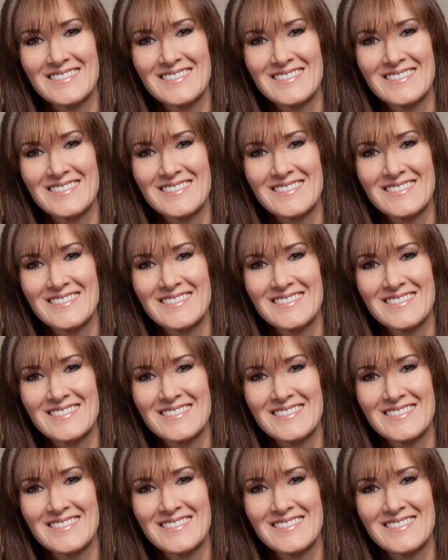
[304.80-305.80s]

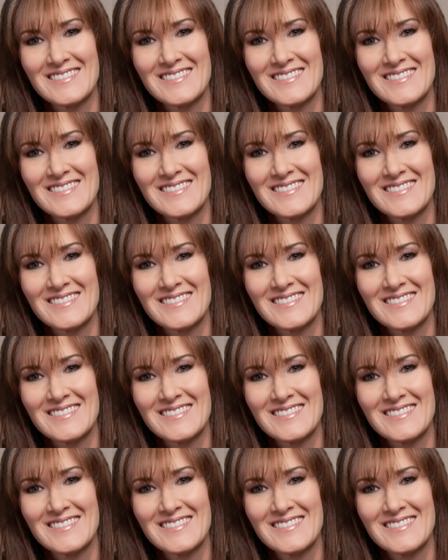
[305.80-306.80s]

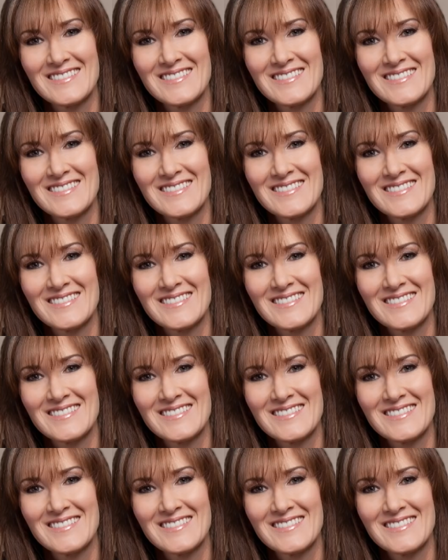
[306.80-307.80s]

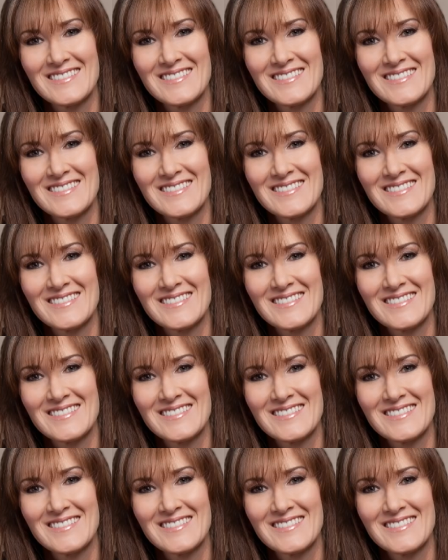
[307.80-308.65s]
[no speech]